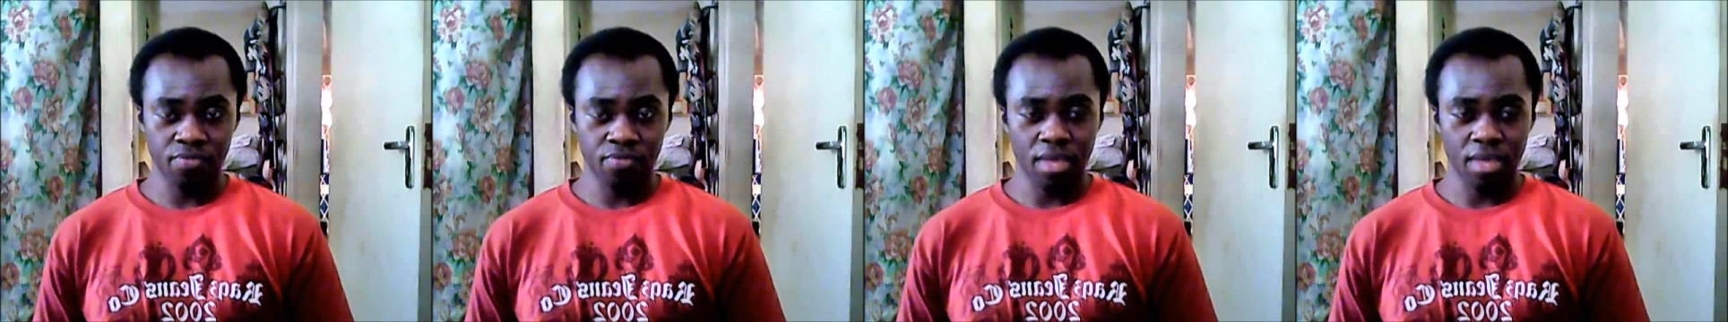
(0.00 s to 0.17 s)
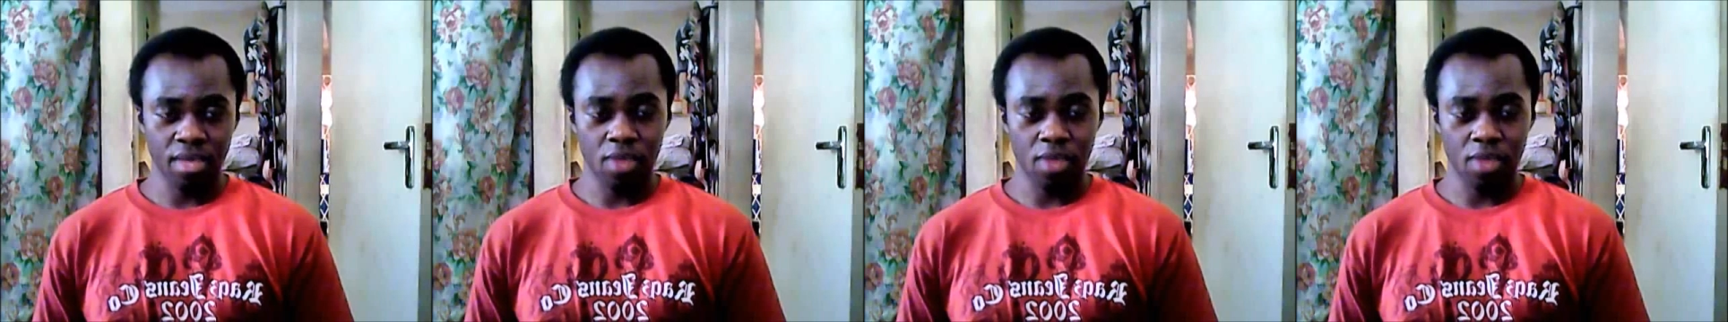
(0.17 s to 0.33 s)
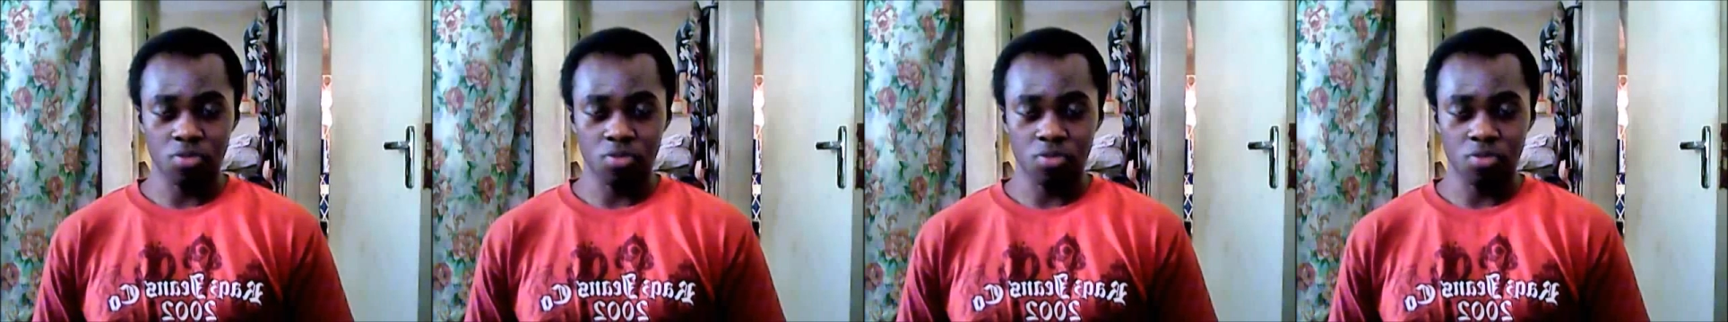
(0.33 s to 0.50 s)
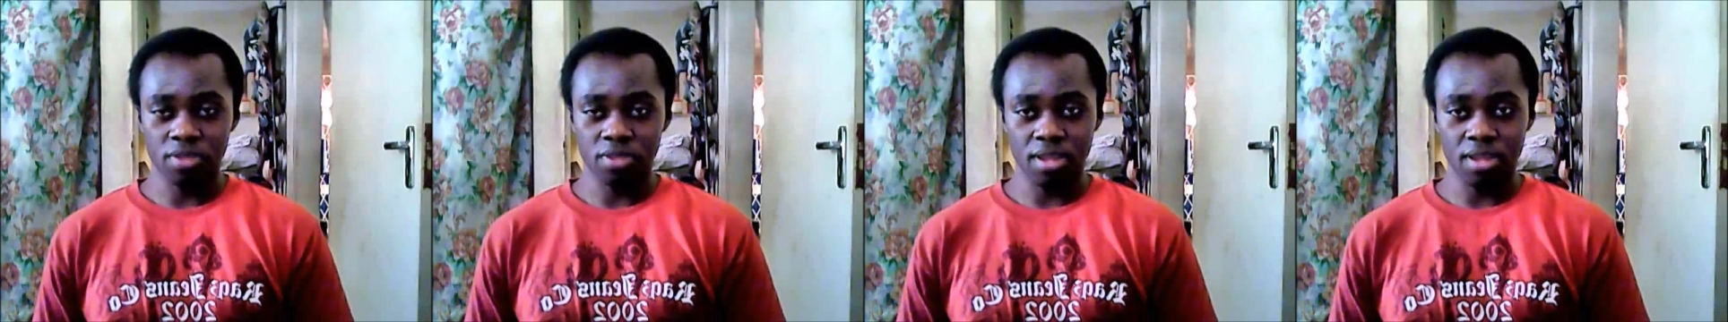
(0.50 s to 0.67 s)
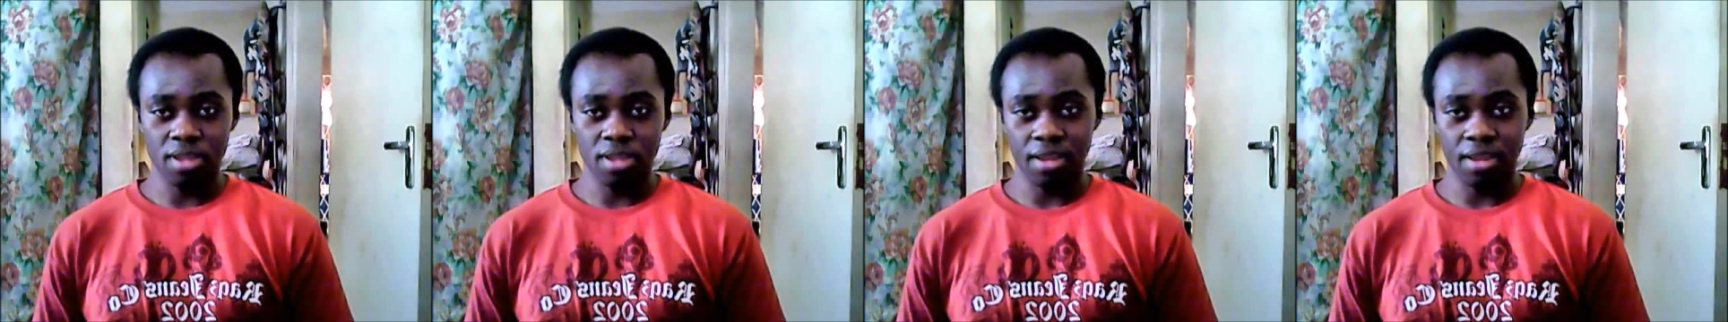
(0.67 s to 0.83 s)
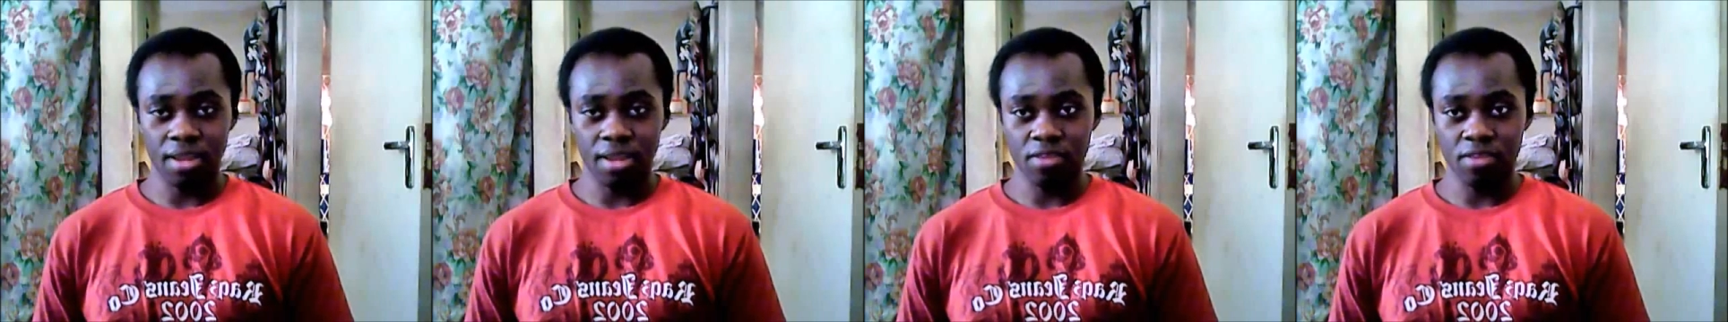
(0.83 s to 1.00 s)
I don't think
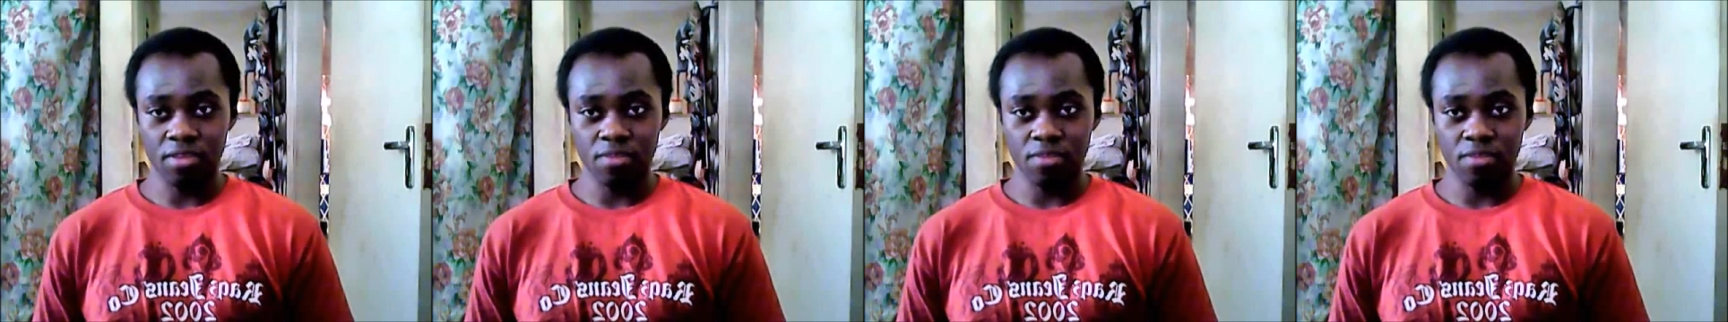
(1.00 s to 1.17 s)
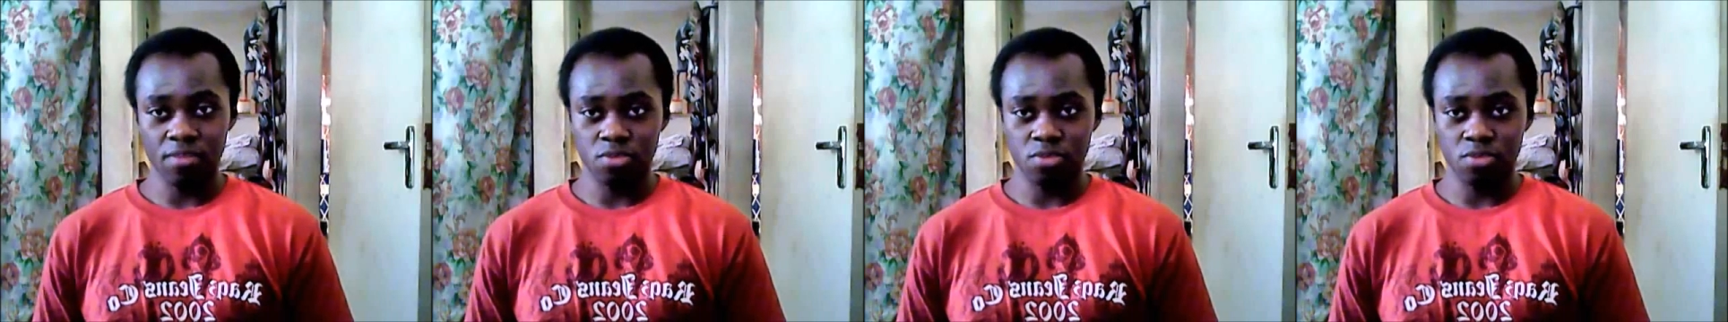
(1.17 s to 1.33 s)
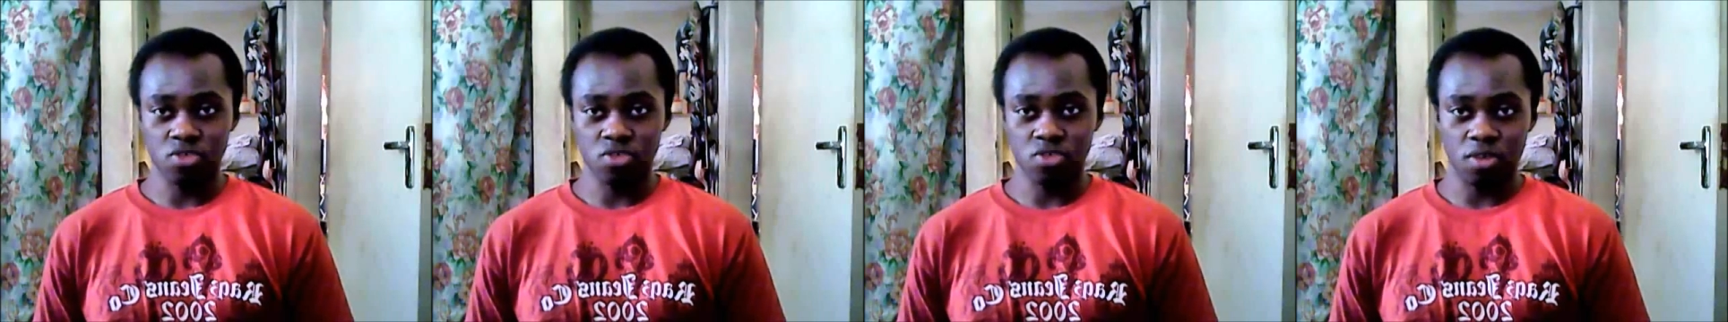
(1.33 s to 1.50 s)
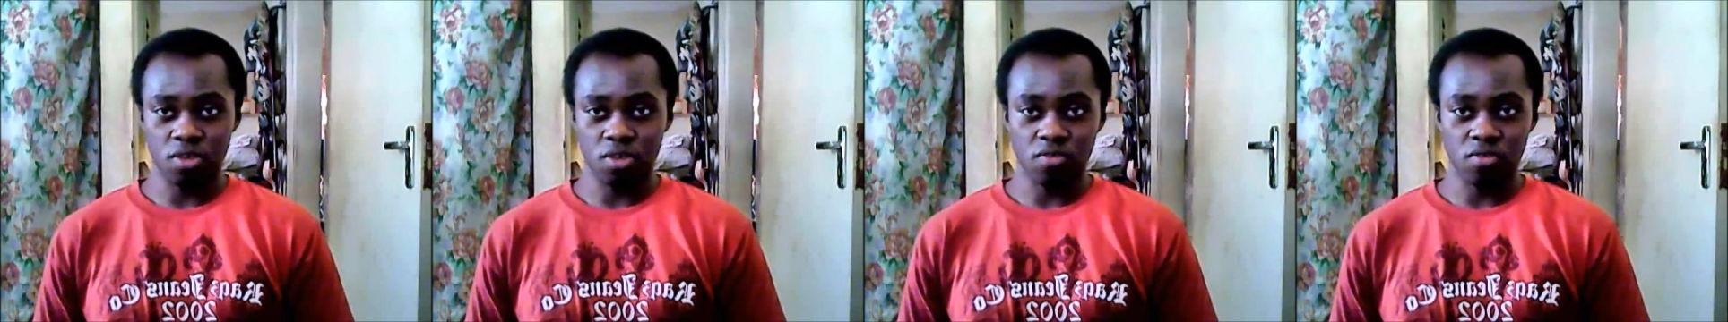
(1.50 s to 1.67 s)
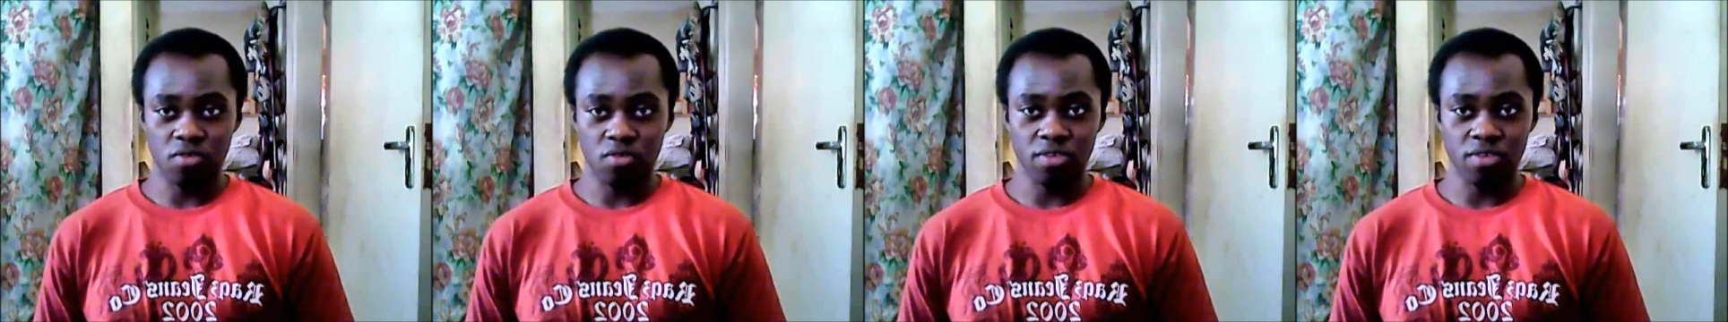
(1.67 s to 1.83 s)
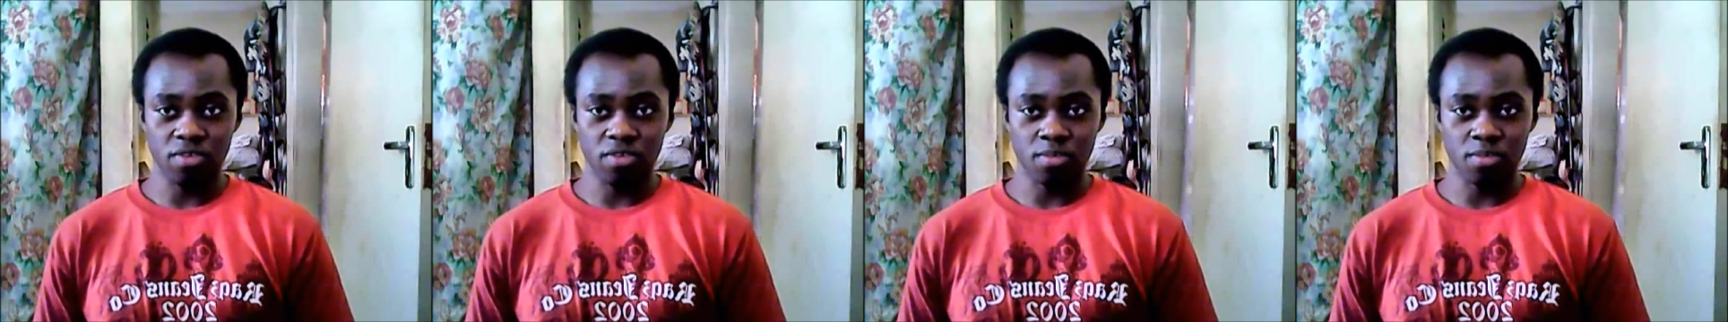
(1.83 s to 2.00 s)
that any of them is strong enough
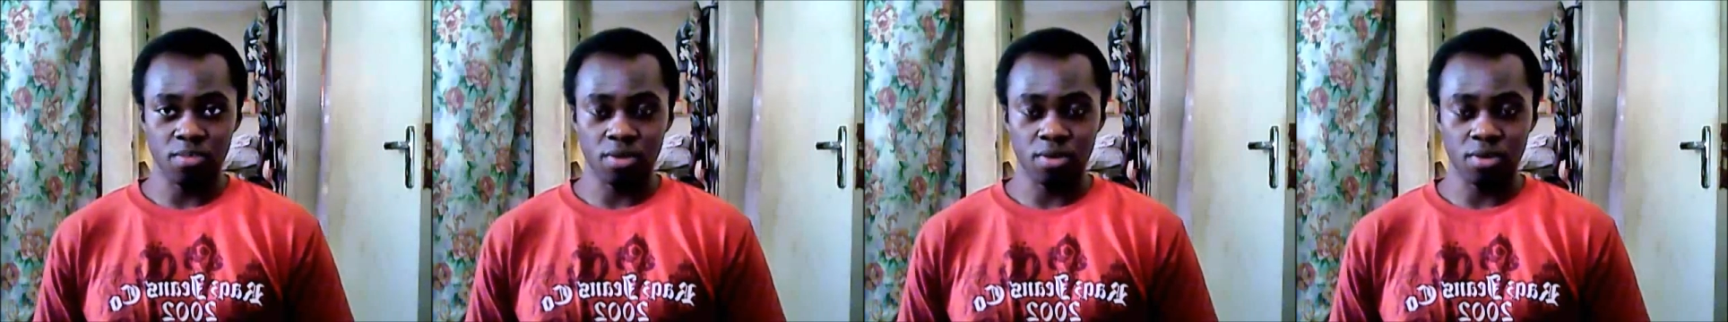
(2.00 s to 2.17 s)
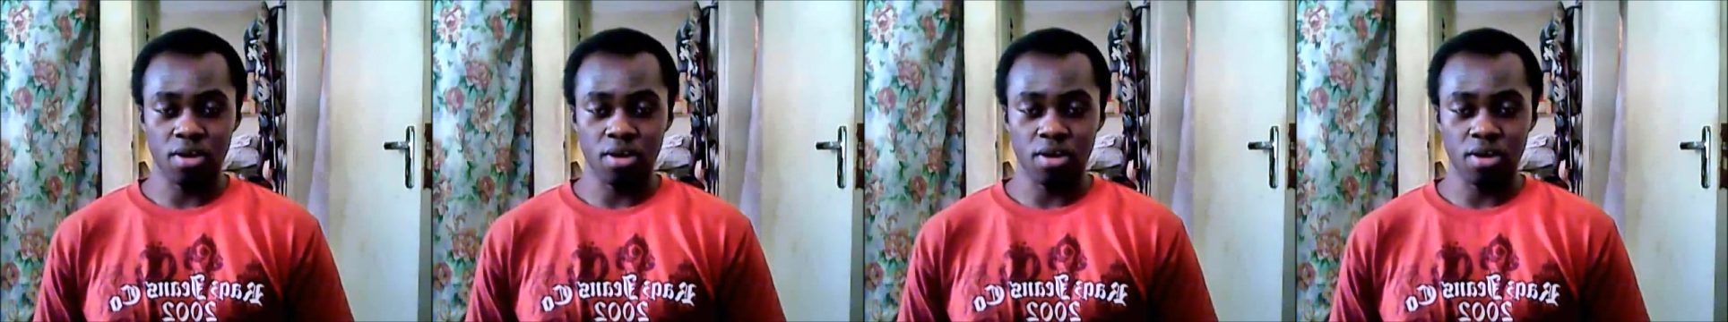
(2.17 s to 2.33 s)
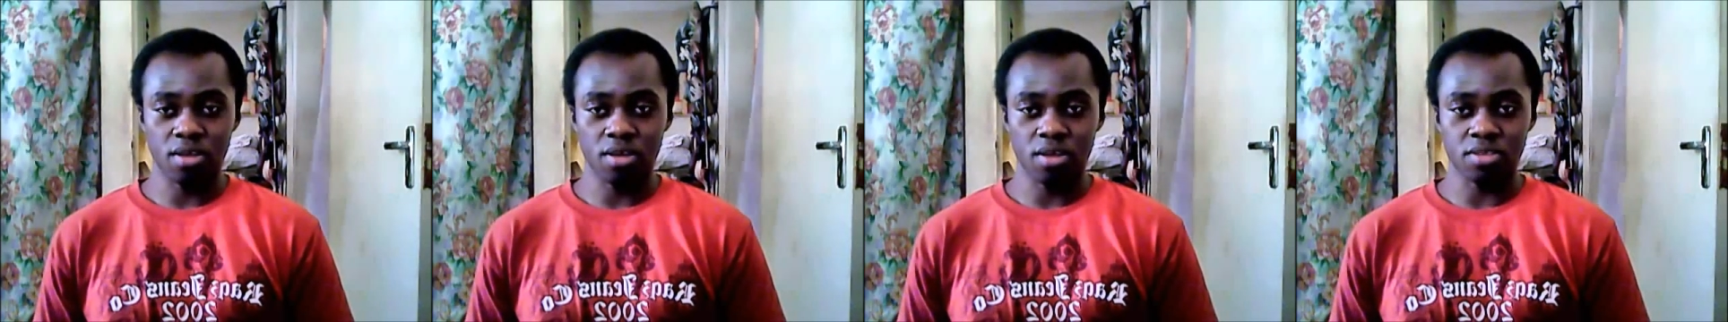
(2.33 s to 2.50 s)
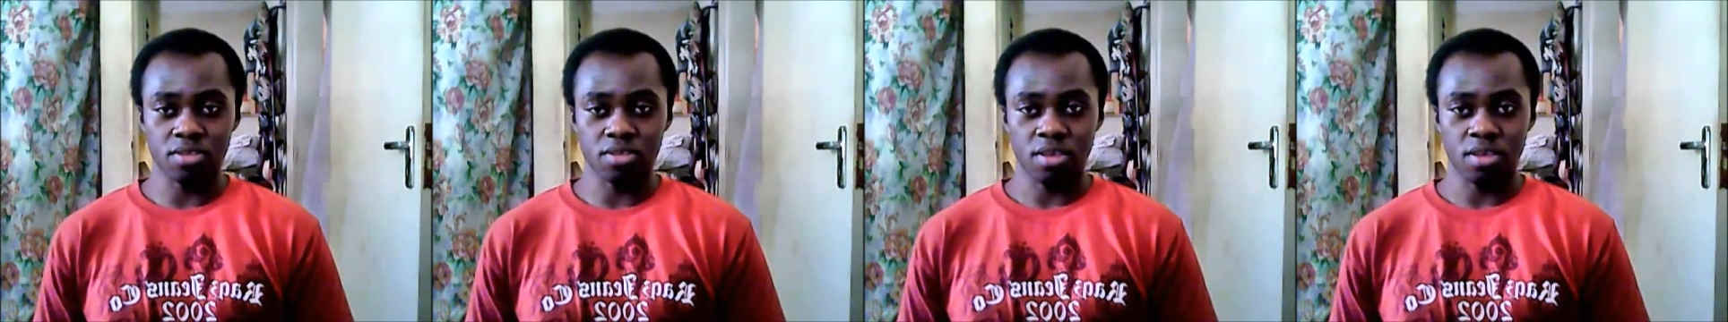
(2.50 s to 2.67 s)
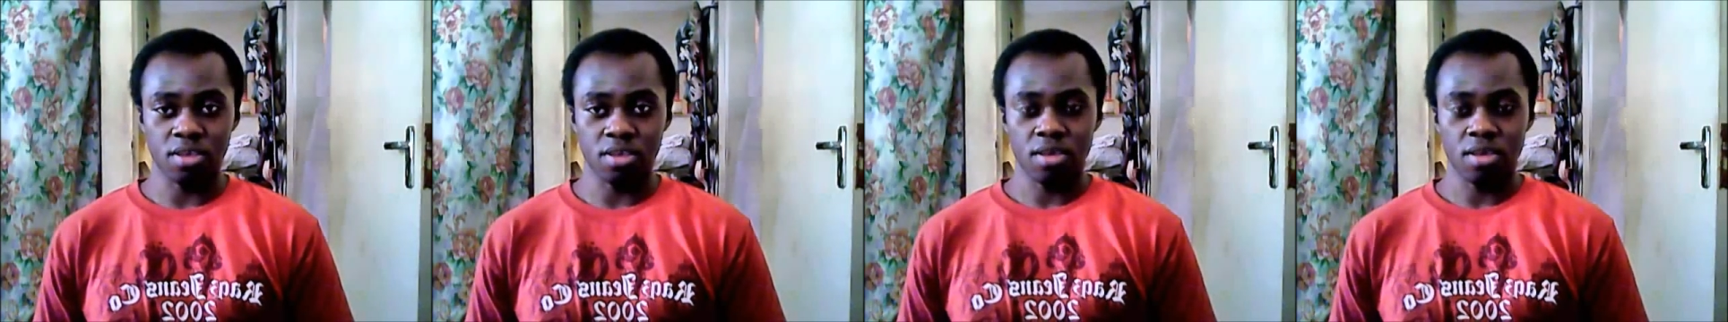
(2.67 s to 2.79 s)
yet, because